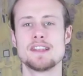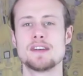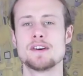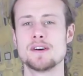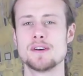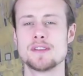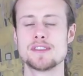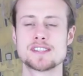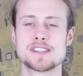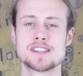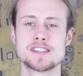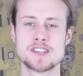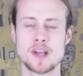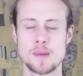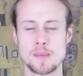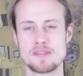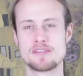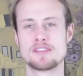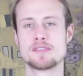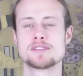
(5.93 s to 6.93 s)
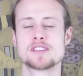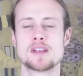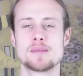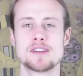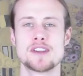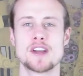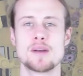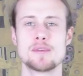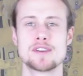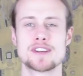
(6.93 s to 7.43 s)
Hello, this is Tomlin from
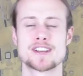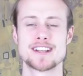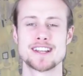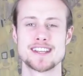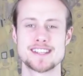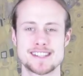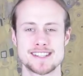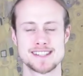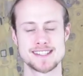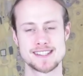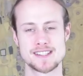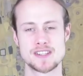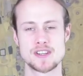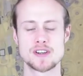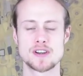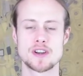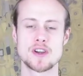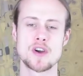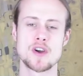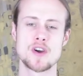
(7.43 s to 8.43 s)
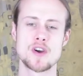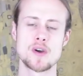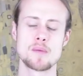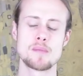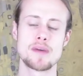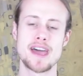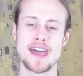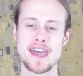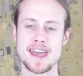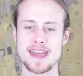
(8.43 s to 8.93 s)

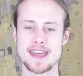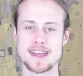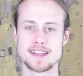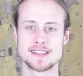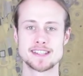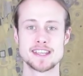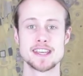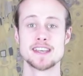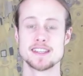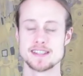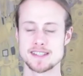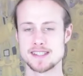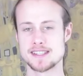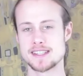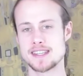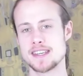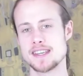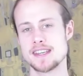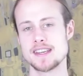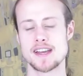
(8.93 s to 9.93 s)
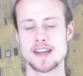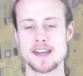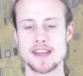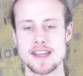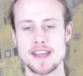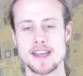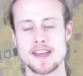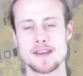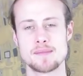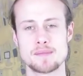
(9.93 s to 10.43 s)
TomlinHarmonicaLessons.com, and today I
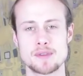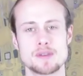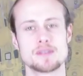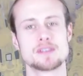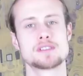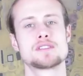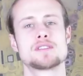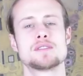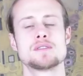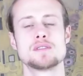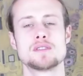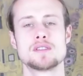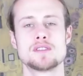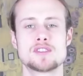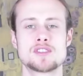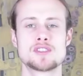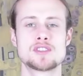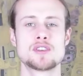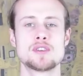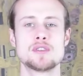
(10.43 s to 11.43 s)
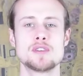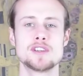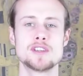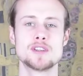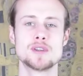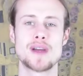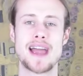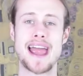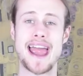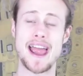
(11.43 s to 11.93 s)
am going to show
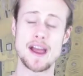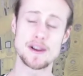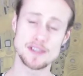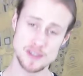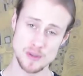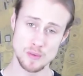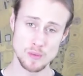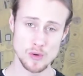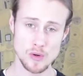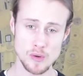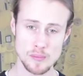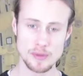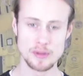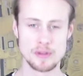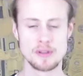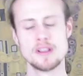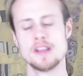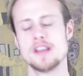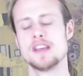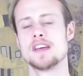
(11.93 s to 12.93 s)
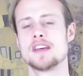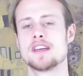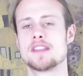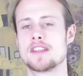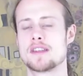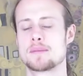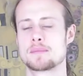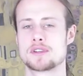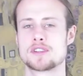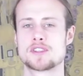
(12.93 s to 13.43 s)
you how to warble, and
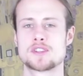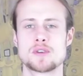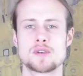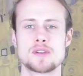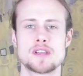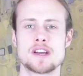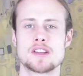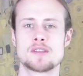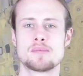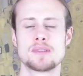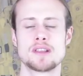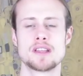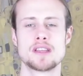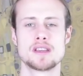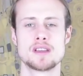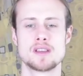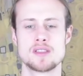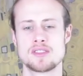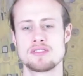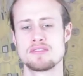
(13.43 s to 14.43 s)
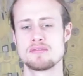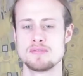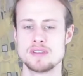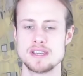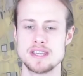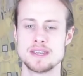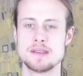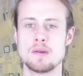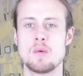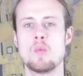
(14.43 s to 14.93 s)
then I'm going to show you how to play
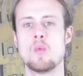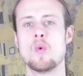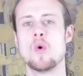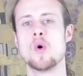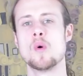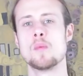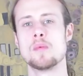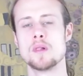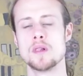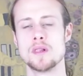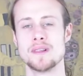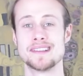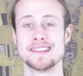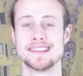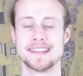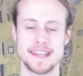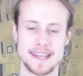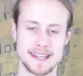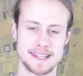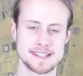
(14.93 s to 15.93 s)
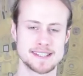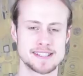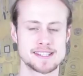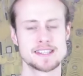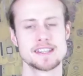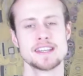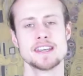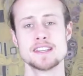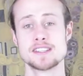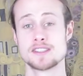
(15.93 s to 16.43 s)
three warble
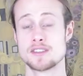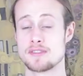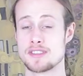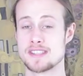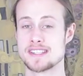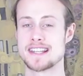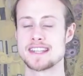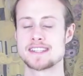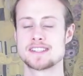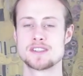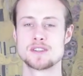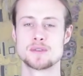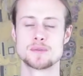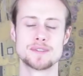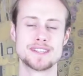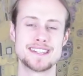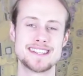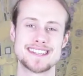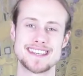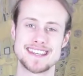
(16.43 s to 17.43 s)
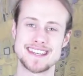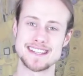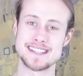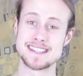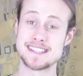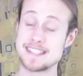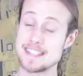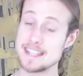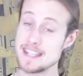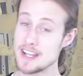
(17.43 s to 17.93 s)
licks. So for this lesson, you will need a
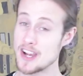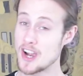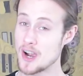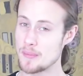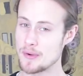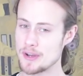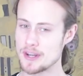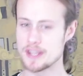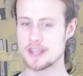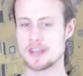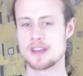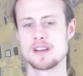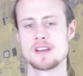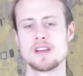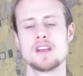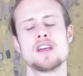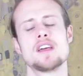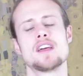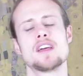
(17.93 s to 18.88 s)
C harmonica,